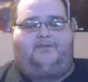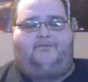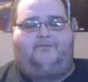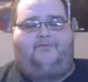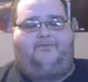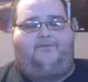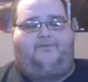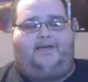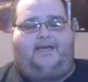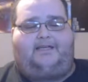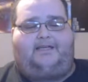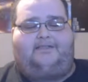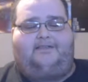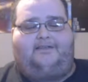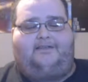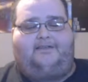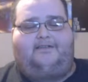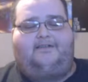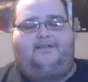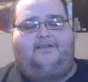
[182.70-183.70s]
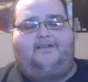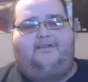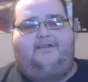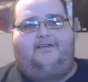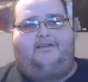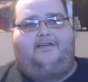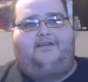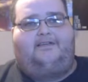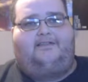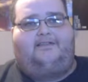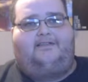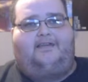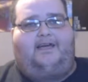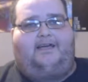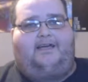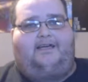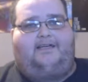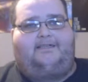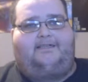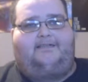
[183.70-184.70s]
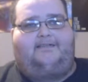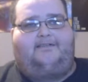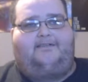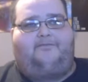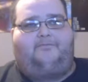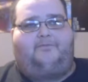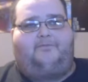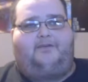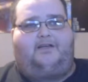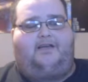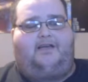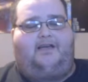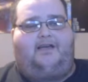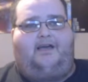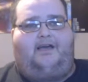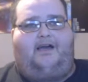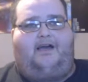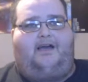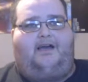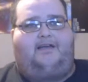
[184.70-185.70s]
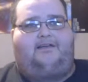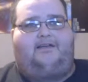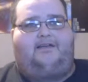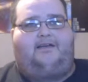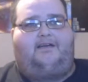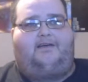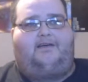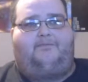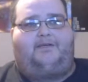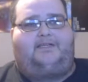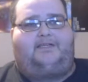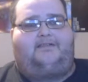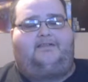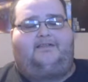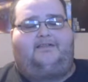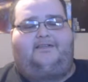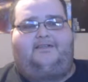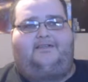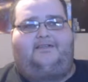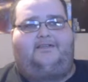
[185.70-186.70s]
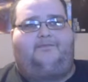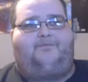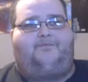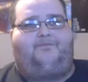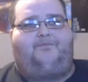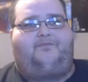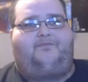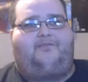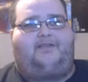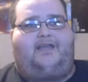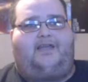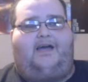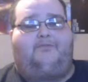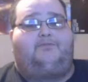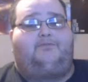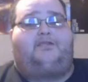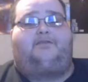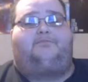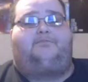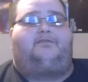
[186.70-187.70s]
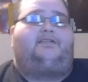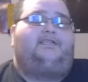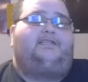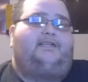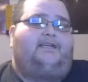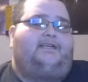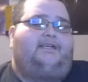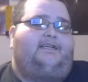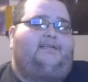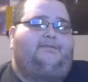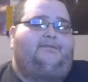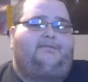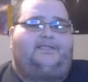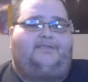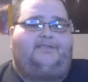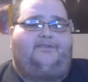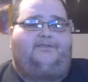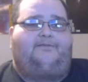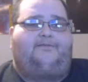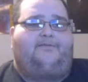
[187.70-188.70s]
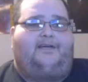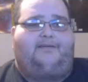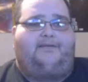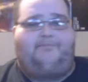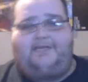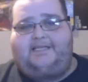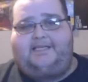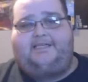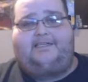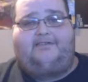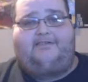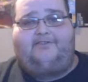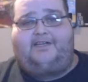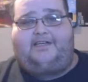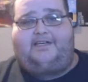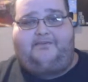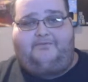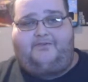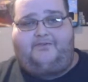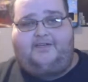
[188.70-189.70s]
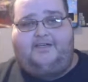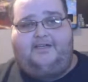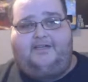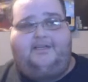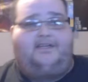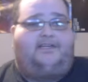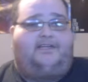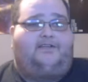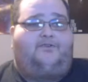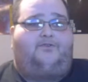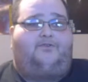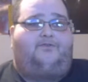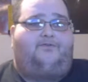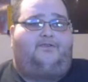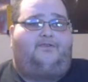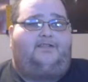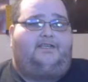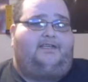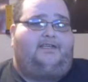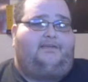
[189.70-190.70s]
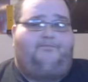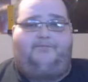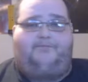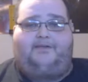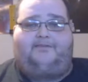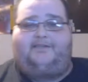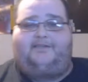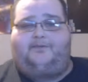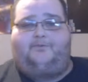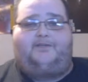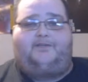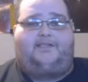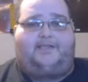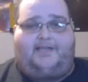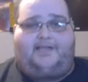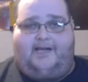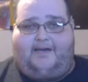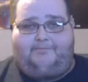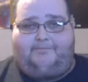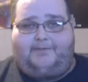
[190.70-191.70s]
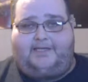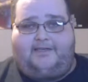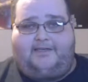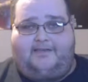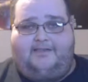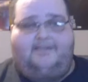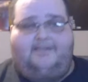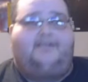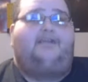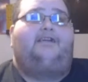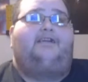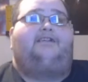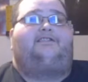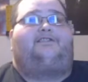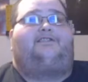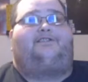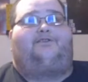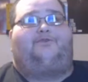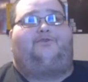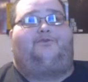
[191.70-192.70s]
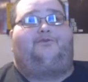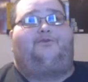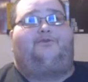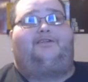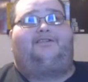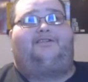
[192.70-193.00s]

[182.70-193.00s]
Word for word: factor that I, I mean I'm gonna play that game until I'm in the grave, and hopefully I'm buried with a copy. So,